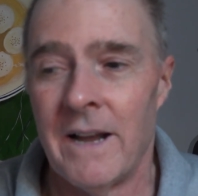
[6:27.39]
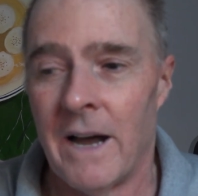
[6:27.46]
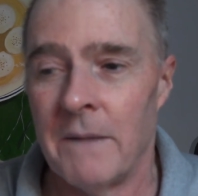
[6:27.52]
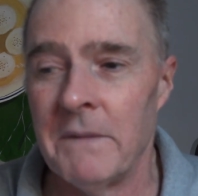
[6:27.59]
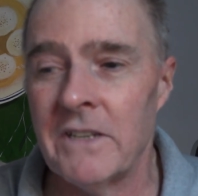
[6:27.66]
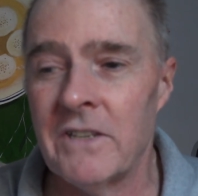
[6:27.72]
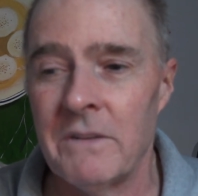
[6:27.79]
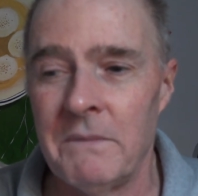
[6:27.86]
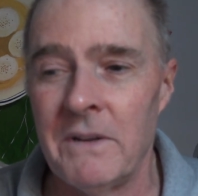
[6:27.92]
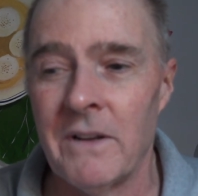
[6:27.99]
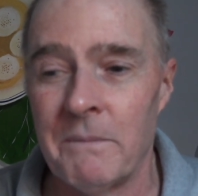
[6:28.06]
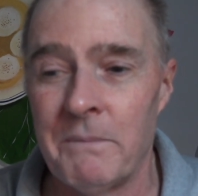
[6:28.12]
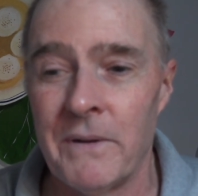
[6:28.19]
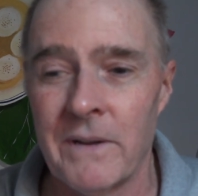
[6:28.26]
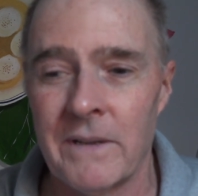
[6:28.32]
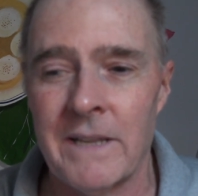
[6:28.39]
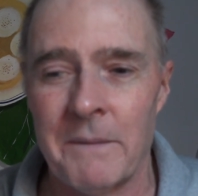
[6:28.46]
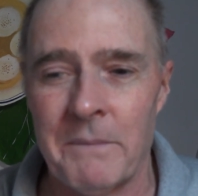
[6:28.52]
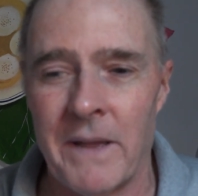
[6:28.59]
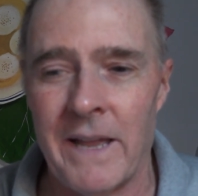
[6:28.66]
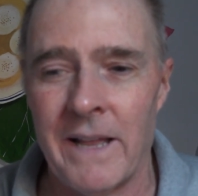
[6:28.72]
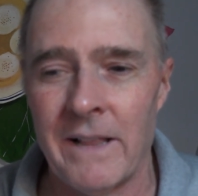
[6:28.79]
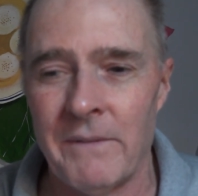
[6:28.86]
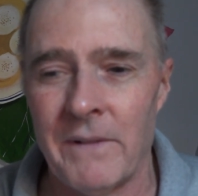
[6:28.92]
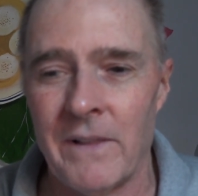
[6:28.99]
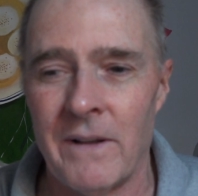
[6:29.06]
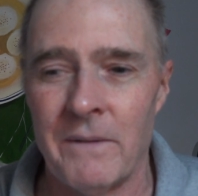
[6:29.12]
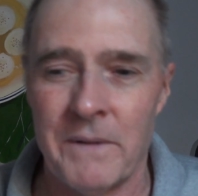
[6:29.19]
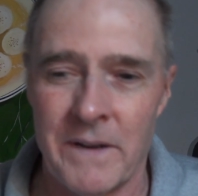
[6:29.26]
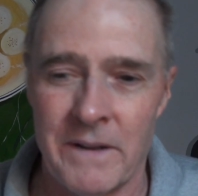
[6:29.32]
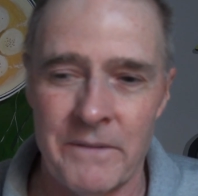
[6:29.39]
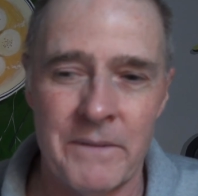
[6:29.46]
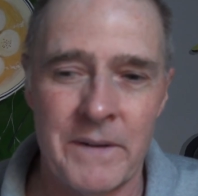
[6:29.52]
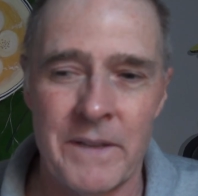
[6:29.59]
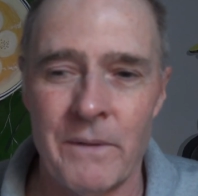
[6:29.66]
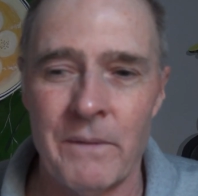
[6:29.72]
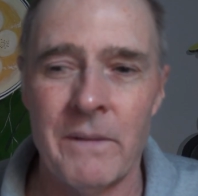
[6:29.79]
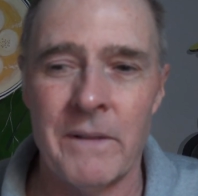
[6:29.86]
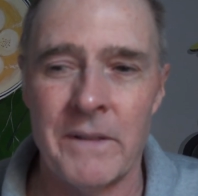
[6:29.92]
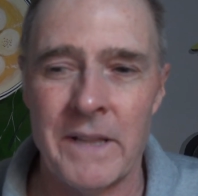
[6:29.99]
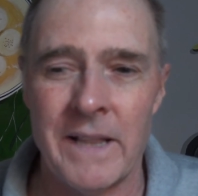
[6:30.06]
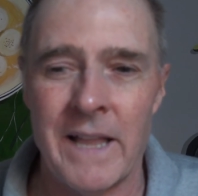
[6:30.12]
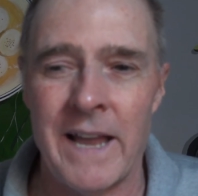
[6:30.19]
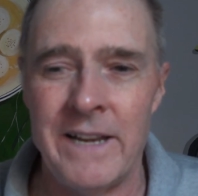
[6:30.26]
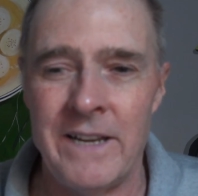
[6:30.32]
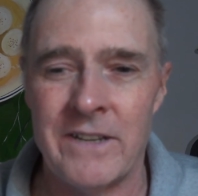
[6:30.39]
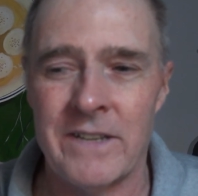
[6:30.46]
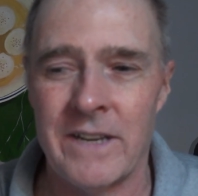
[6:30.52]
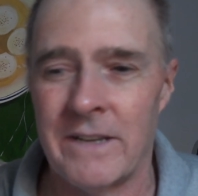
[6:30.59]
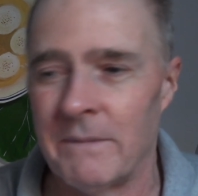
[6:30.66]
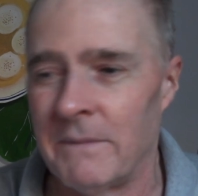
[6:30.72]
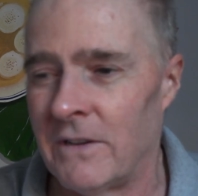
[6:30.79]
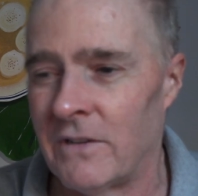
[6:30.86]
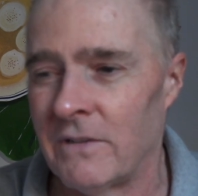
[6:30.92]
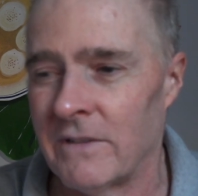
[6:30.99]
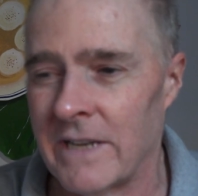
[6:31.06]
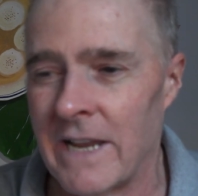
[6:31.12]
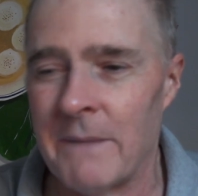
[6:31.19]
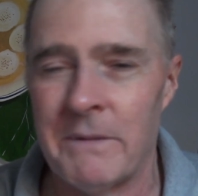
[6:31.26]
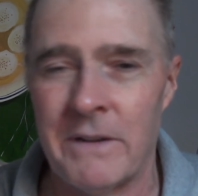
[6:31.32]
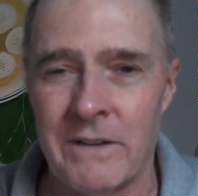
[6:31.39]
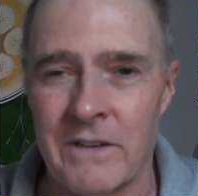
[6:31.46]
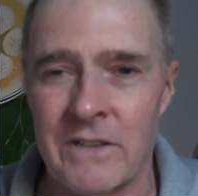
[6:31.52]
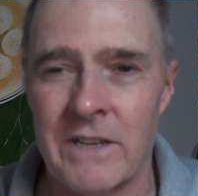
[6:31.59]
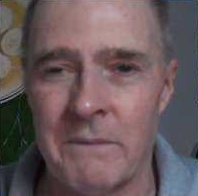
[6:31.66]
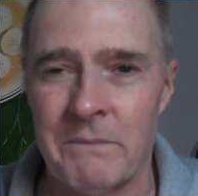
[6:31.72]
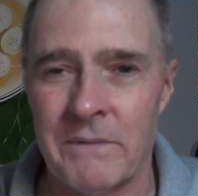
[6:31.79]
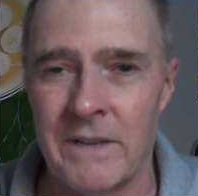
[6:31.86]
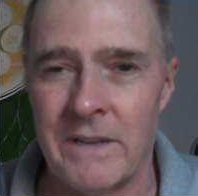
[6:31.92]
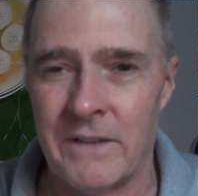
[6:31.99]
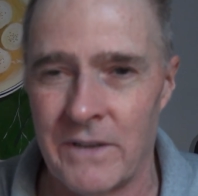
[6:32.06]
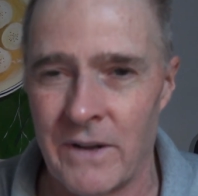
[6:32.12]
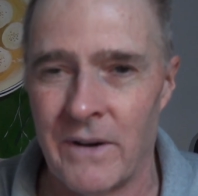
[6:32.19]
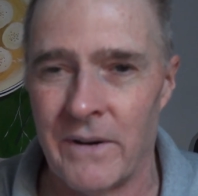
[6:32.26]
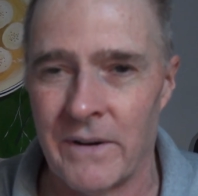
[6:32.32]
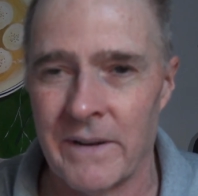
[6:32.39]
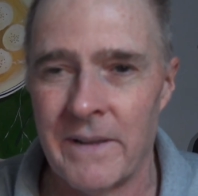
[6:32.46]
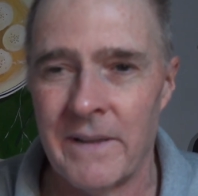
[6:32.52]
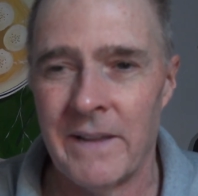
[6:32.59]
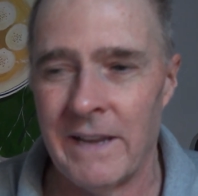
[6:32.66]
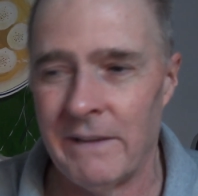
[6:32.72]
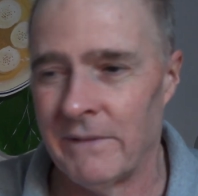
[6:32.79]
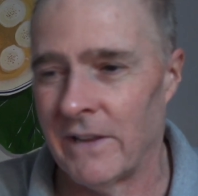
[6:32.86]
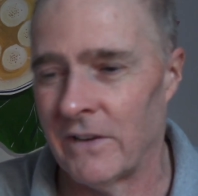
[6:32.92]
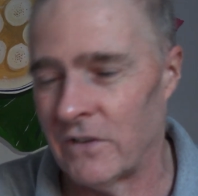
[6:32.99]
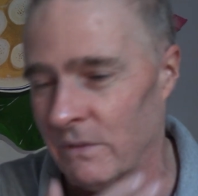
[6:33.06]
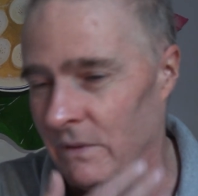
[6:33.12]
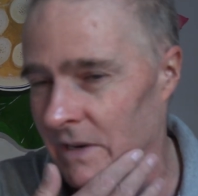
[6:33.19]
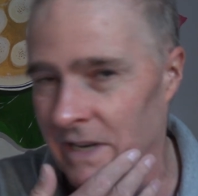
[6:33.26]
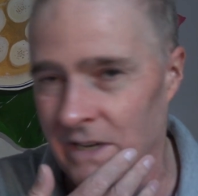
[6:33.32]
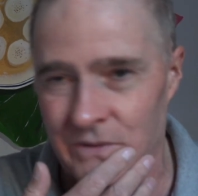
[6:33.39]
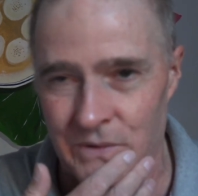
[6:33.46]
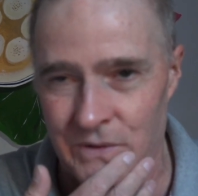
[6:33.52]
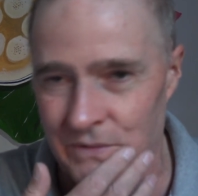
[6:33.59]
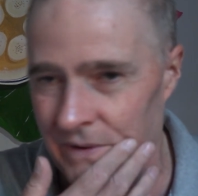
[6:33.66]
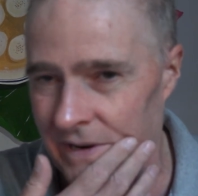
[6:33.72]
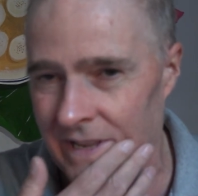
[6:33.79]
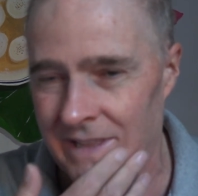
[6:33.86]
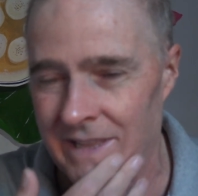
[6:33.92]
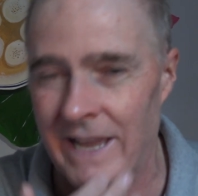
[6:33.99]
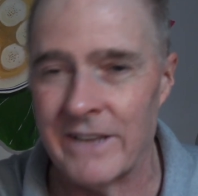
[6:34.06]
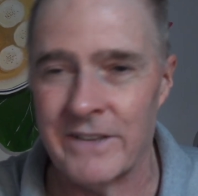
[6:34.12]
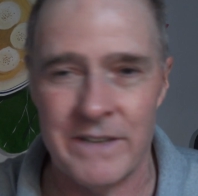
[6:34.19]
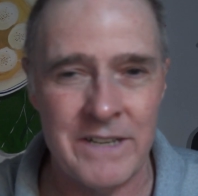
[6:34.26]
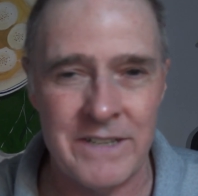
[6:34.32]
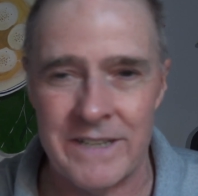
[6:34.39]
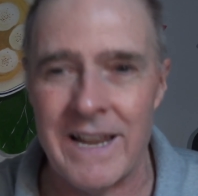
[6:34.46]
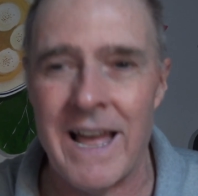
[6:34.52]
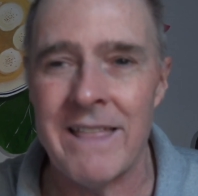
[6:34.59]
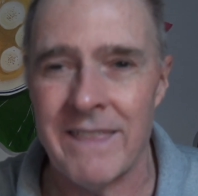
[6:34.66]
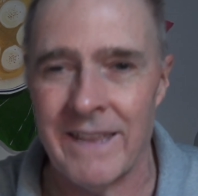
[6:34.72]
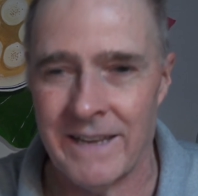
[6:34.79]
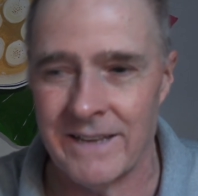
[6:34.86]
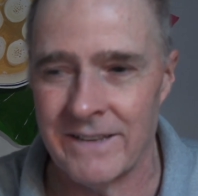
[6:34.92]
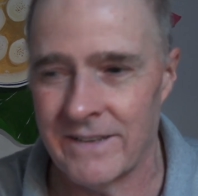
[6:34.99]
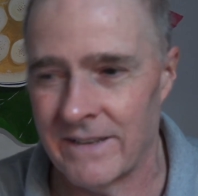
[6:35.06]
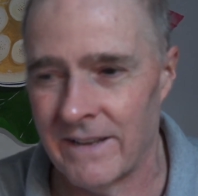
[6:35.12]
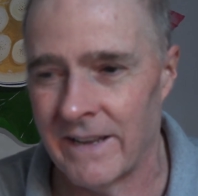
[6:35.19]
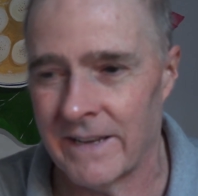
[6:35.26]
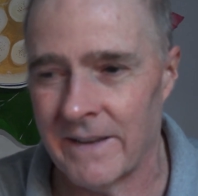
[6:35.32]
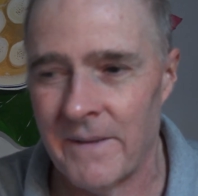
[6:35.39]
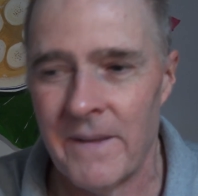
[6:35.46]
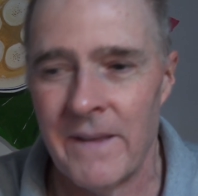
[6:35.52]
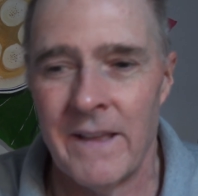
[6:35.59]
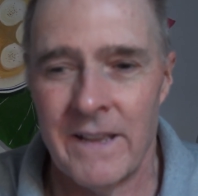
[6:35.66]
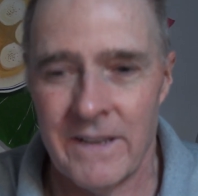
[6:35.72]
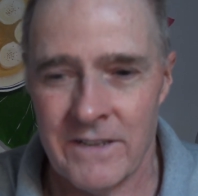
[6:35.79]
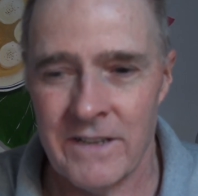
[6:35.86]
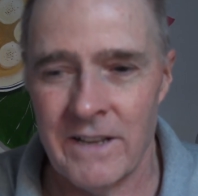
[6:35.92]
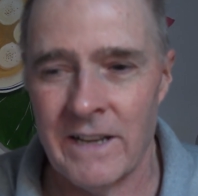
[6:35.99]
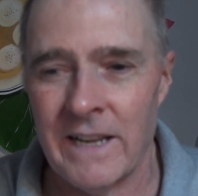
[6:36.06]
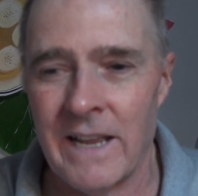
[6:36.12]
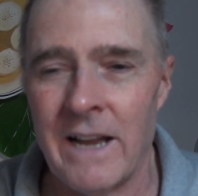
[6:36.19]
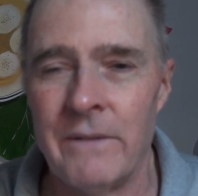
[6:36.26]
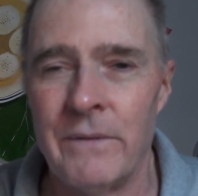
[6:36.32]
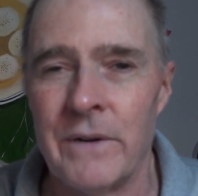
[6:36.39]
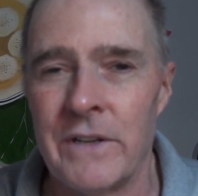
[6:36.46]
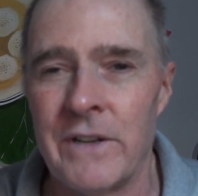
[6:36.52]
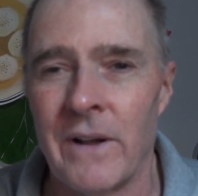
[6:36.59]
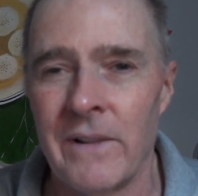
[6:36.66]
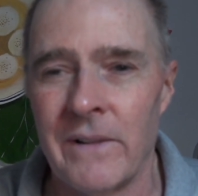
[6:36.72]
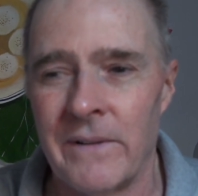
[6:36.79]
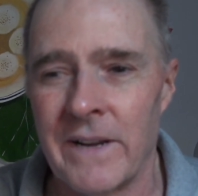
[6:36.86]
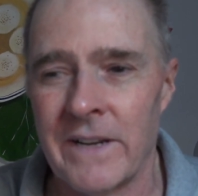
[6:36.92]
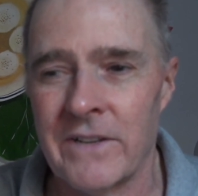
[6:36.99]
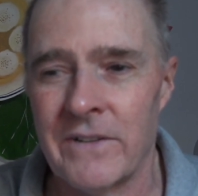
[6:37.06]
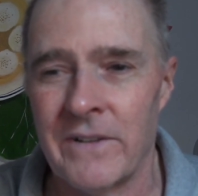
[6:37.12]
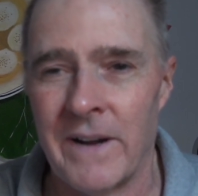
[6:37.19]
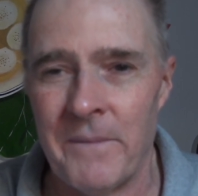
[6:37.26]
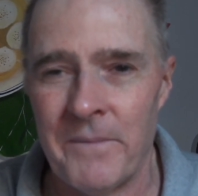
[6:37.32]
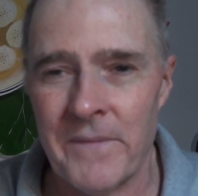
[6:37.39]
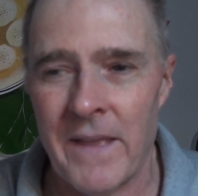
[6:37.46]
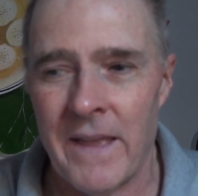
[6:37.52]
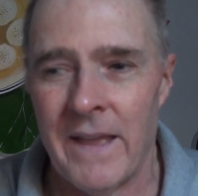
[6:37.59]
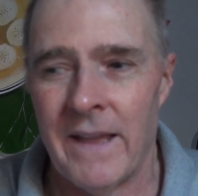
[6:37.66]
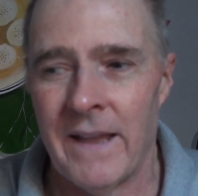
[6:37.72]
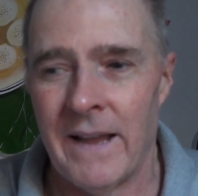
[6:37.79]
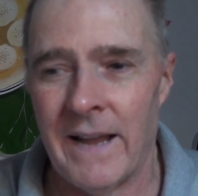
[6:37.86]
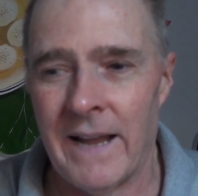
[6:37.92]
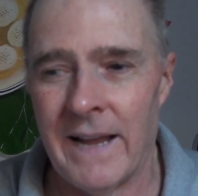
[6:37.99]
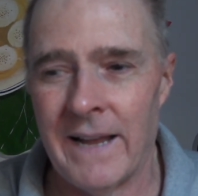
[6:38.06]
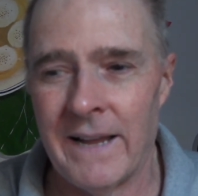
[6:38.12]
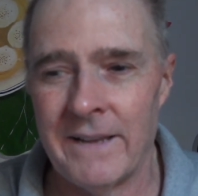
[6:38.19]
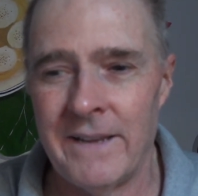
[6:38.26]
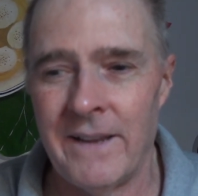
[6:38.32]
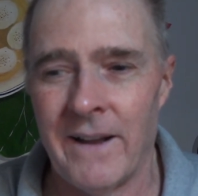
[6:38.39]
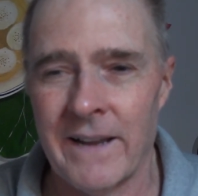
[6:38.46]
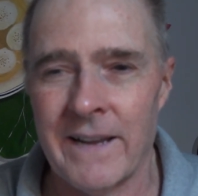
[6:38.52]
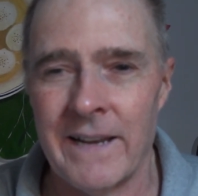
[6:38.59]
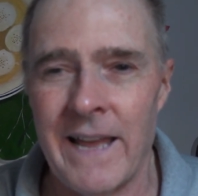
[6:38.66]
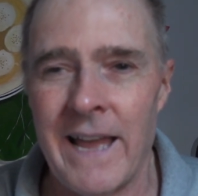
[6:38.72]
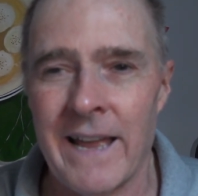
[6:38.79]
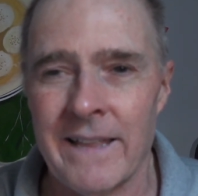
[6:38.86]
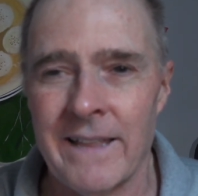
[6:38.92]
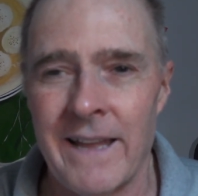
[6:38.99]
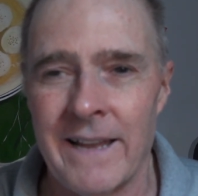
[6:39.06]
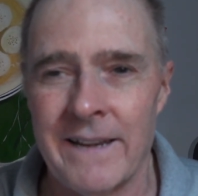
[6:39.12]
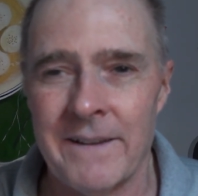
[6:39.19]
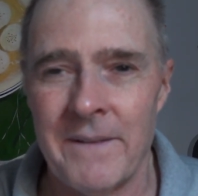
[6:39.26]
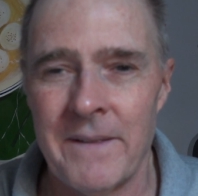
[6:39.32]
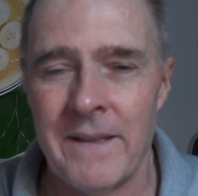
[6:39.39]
I must admit, I perked up a hell of a lot when the lady said to me she was happy to accept the dong, even though she wanted an extra 20,000. That's nothing. It's like slightly over $1 extra. Yeah, I could hack that.